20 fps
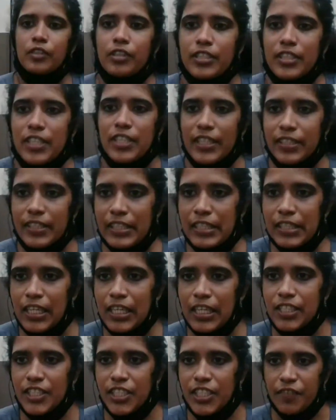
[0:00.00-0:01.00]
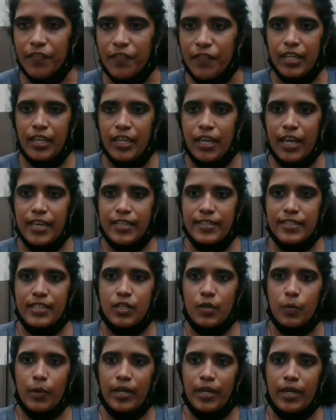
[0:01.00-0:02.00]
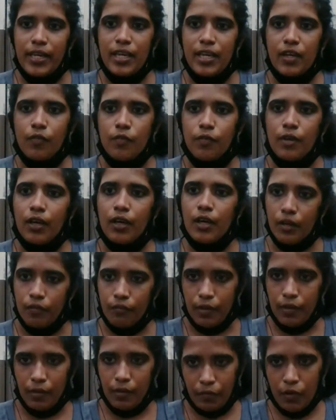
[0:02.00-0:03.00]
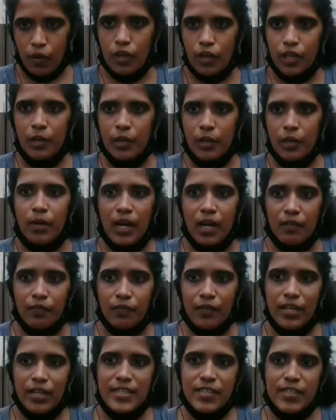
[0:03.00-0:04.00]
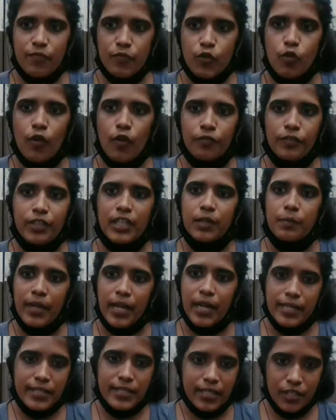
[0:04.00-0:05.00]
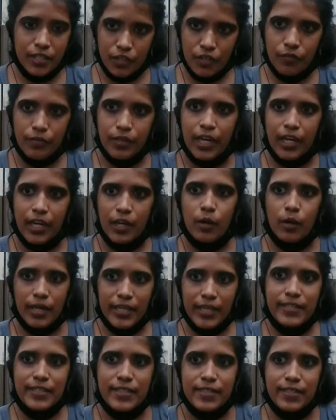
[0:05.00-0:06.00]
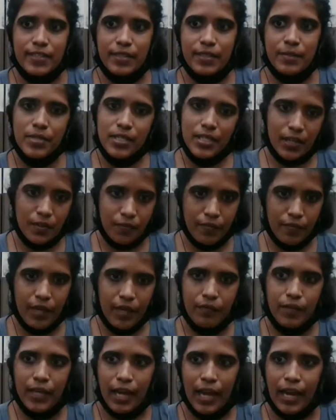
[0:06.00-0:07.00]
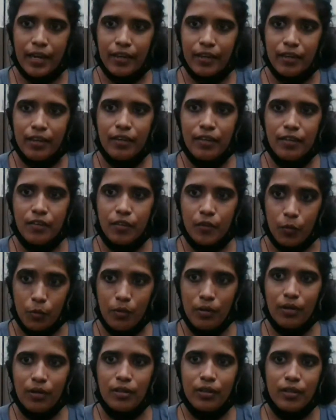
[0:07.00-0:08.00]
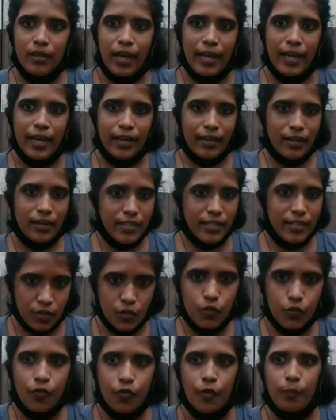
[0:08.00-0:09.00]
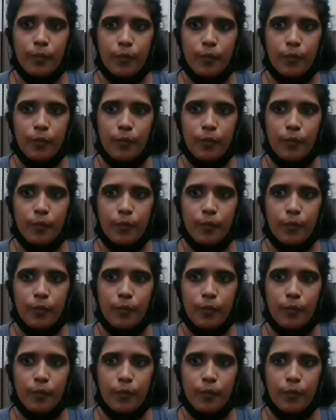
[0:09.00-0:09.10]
Chandramithil Jeevan has a query. We have got a marvelous view of the urbanization of the aquatic systems in a way we hadn't known, at least new for me.